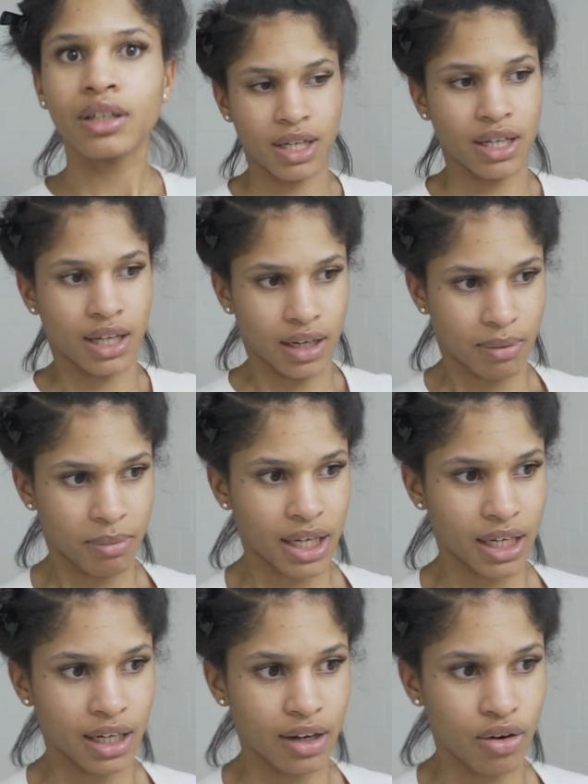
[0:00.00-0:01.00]
Make
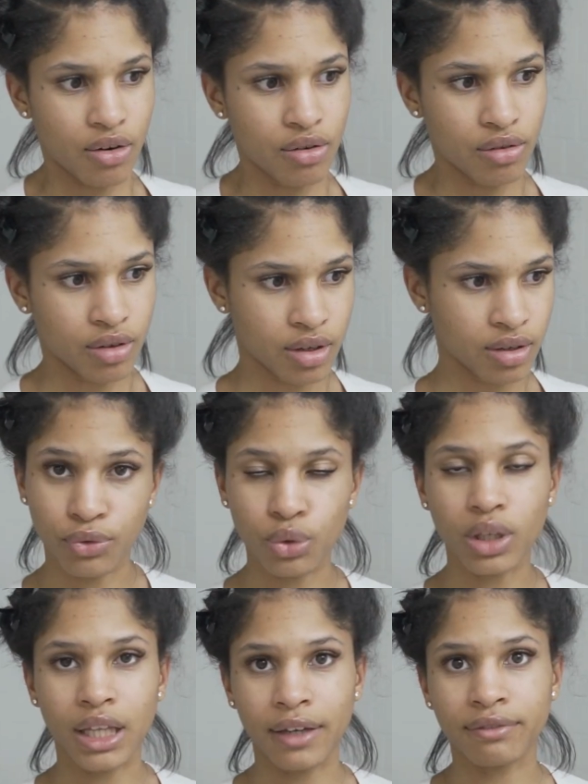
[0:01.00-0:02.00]
it a long,
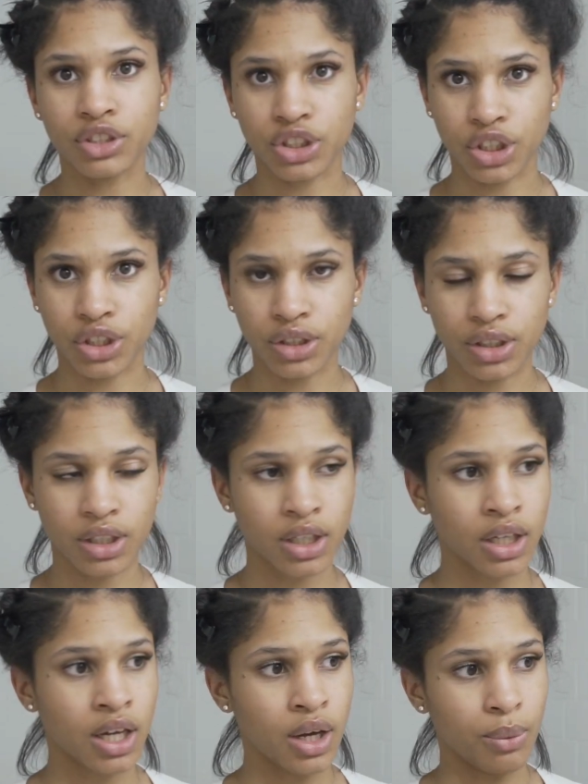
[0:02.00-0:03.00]
full length shirt
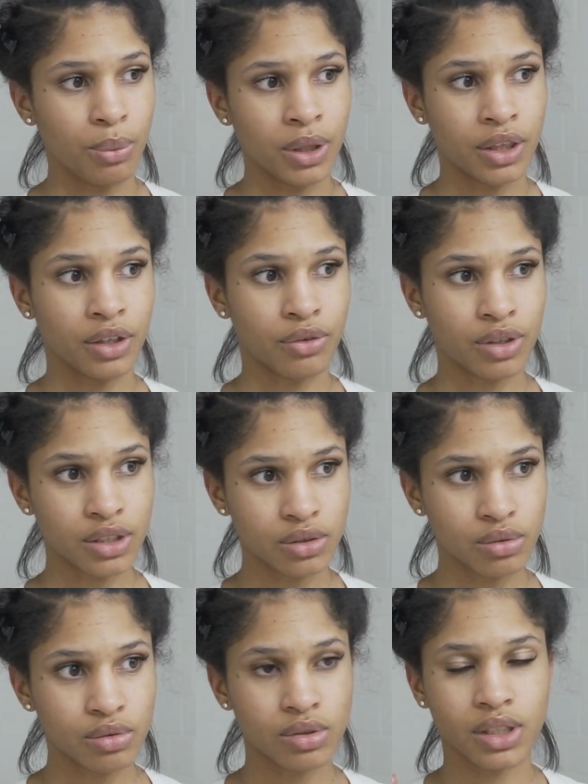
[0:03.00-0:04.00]
with the
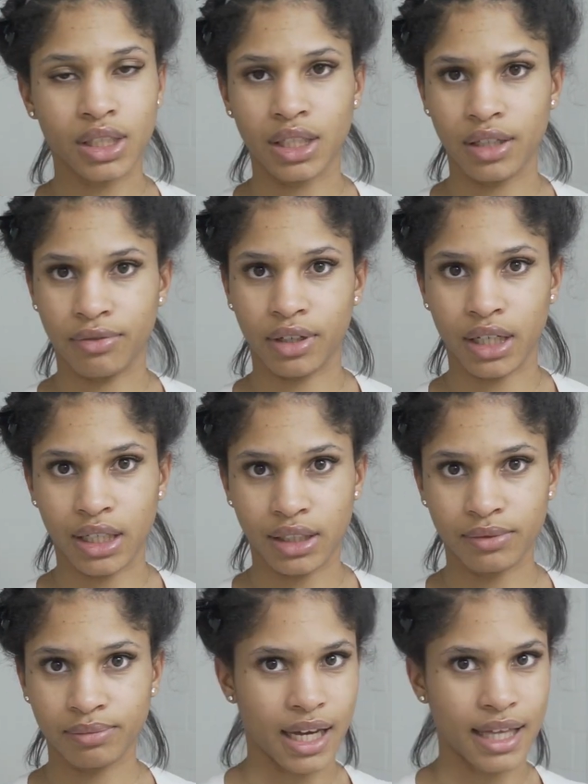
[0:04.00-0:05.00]
crystals in a different color.
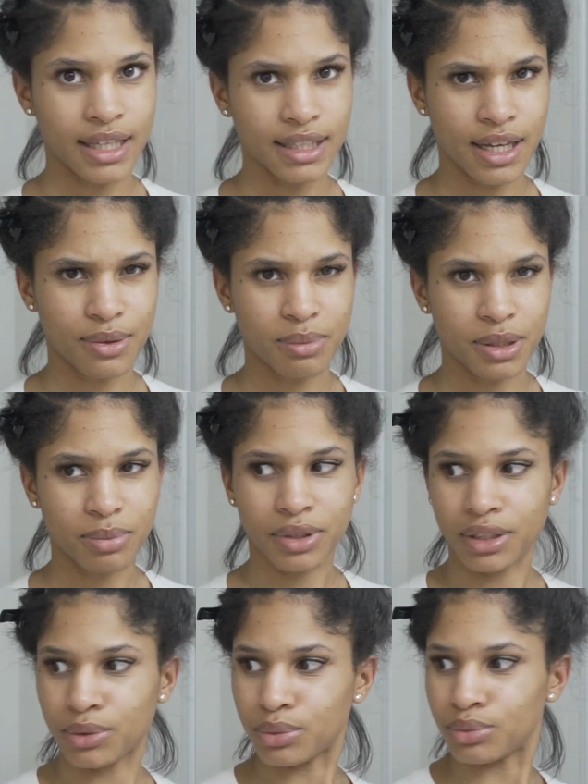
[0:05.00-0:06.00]
I think that would be
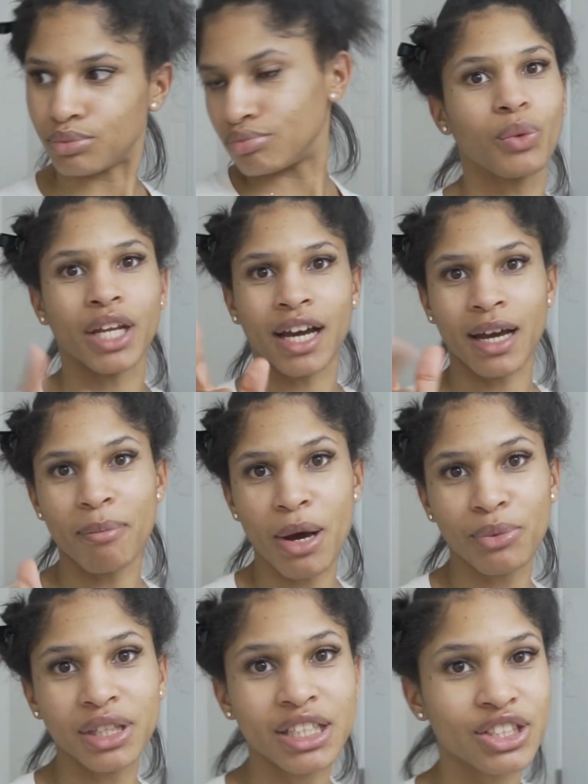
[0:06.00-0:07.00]
pretty cool. When I come out
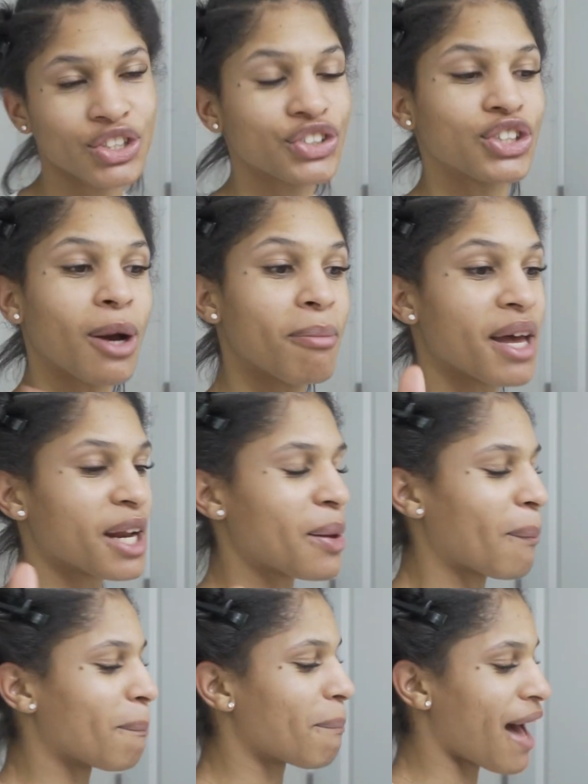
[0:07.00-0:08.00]
with these shirts, y'all better
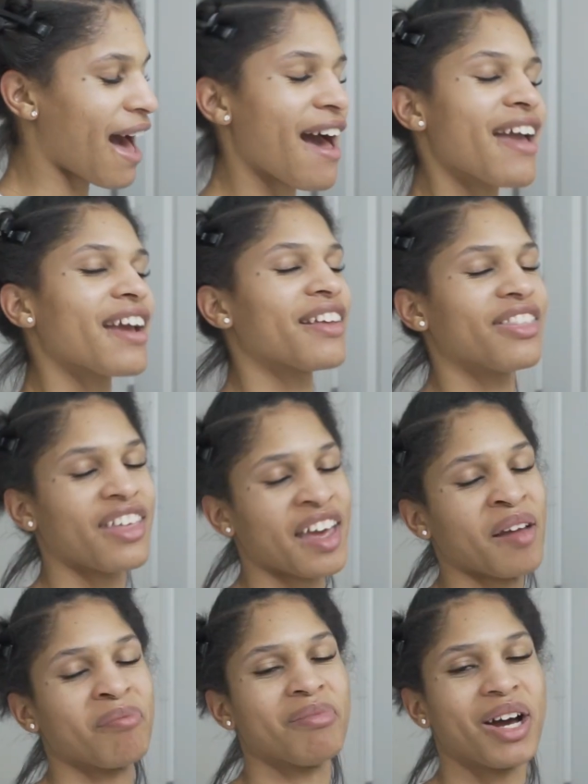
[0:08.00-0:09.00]
buy
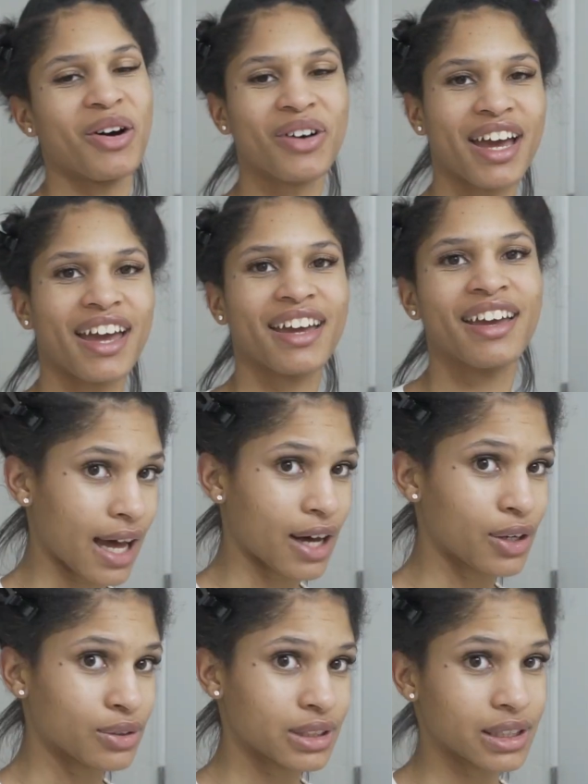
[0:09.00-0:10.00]
them. Okay,
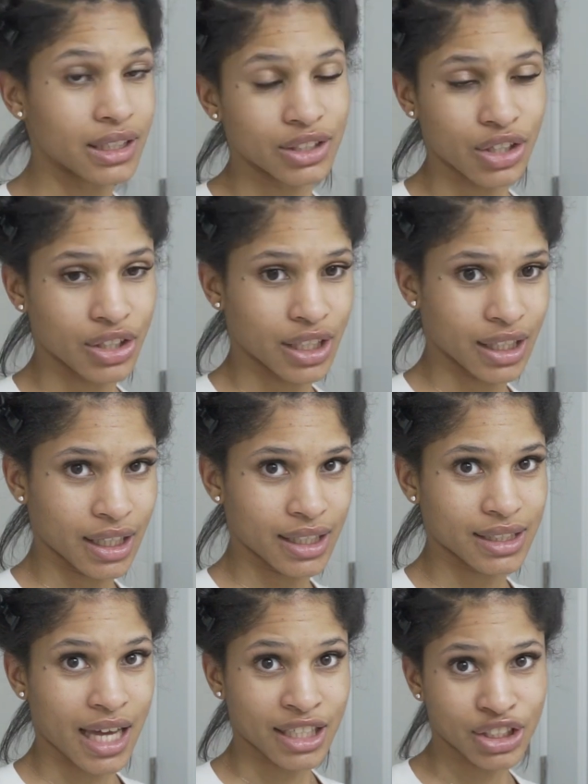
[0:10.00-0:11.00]
I'll send y'all the link.
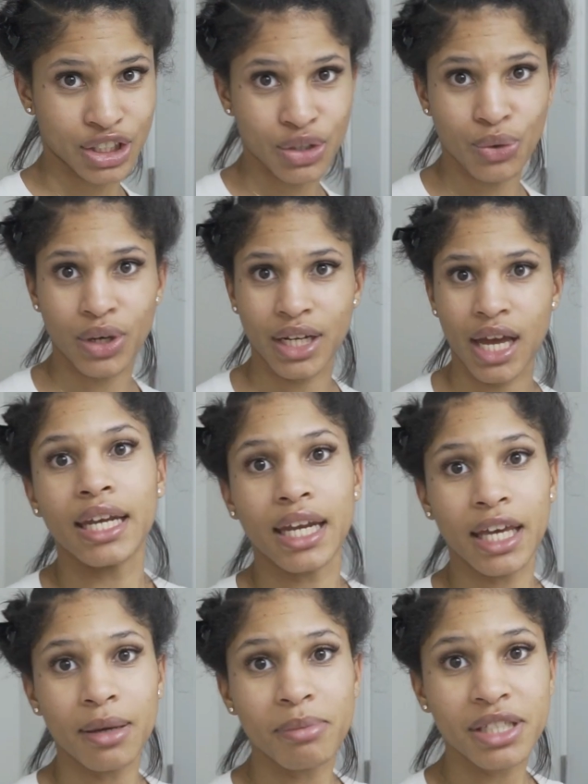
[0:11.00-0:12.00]
It's actually on
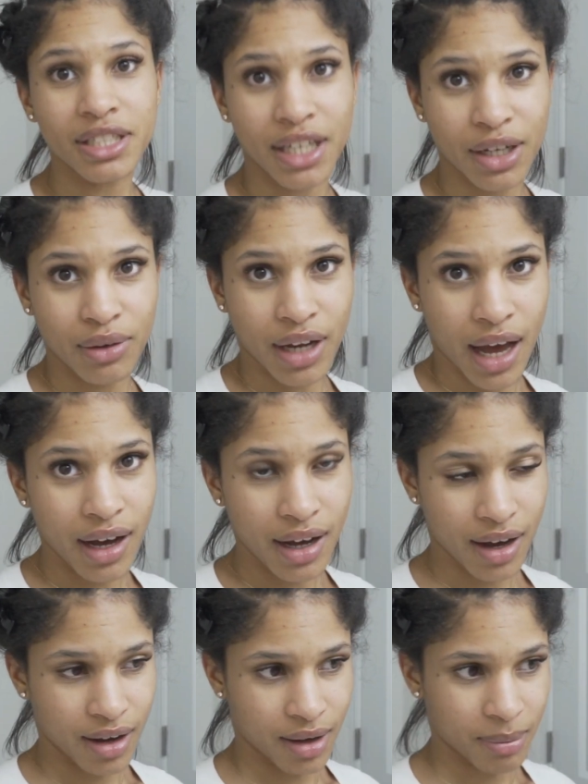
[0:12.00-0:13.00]

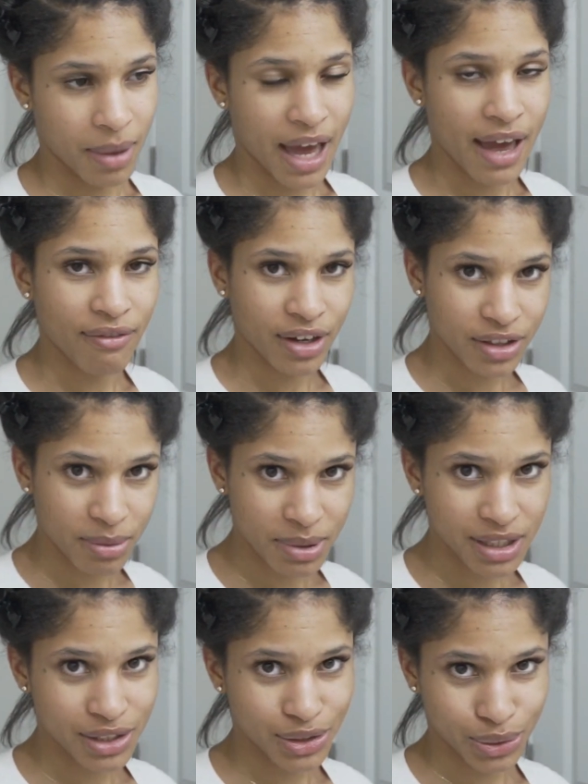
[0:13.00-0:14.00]
niamichelle.com. I have other
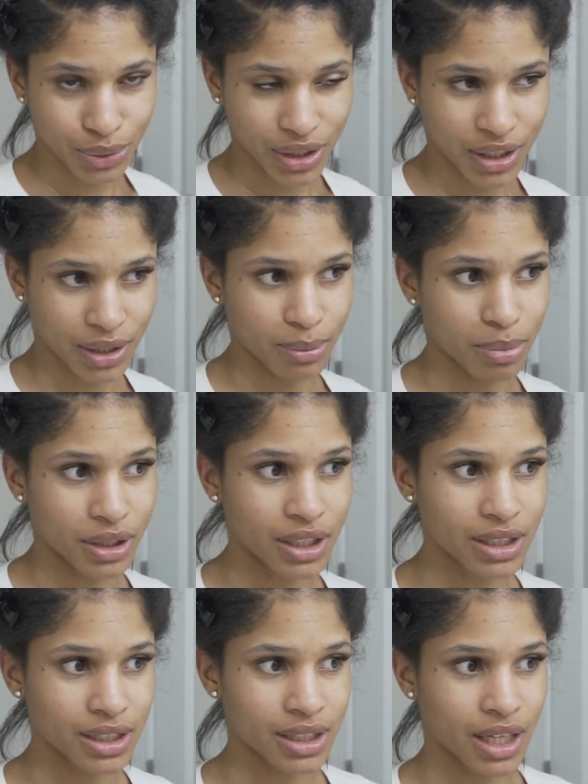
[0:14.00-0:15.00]
pieces on there, but
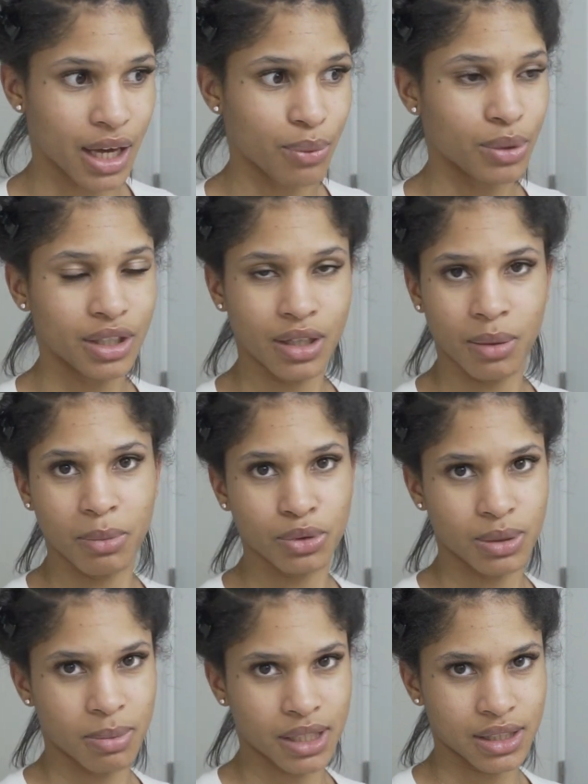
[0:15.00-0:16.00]
this is like one of the
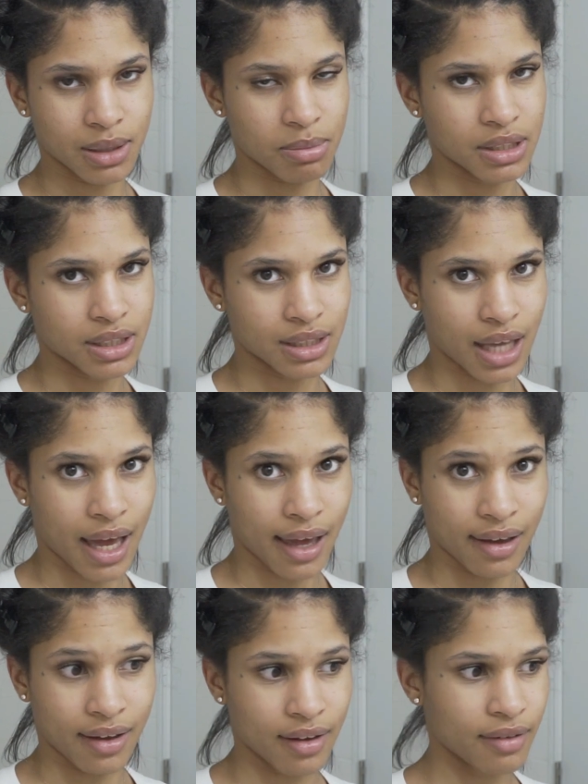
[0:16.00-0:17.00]
most basic pieces I
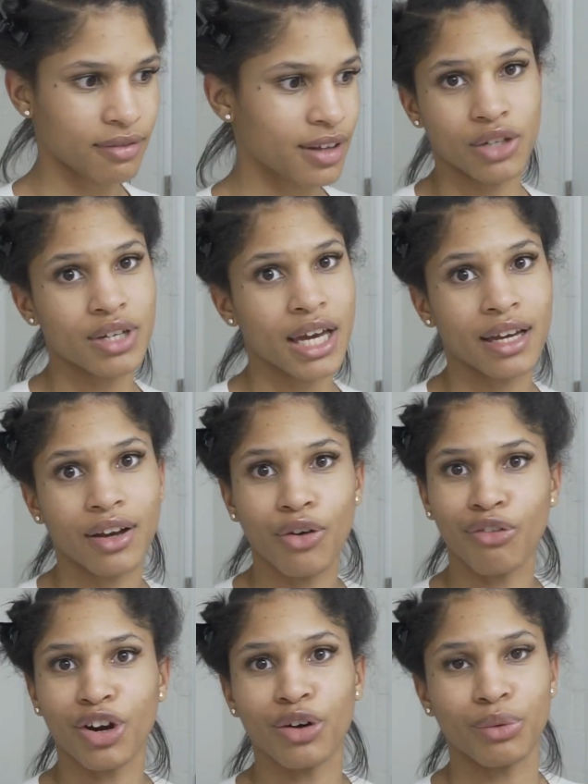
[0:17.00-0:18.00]
have. You can't go
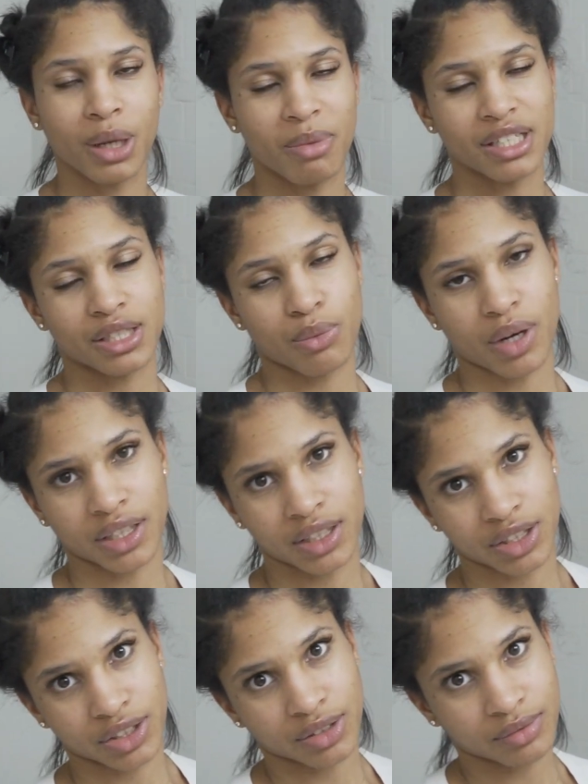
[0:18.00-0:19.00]
wrong with a basic white
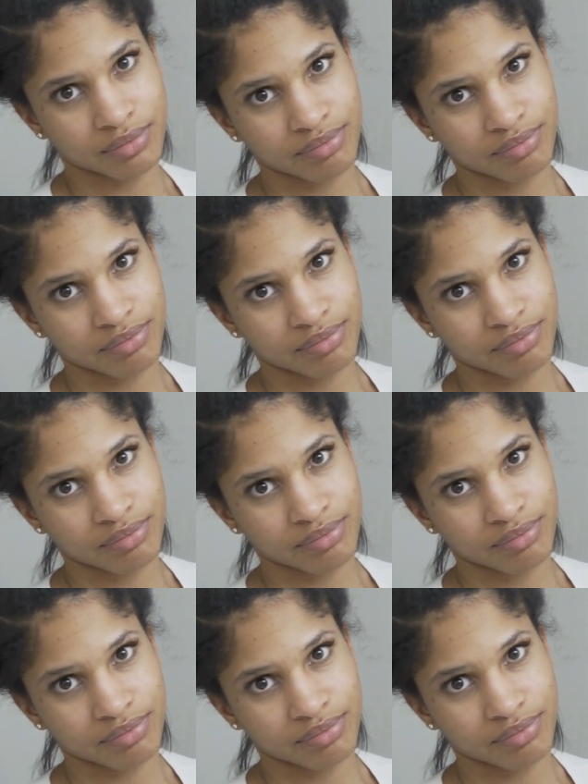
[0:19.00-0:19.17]
t-shirt.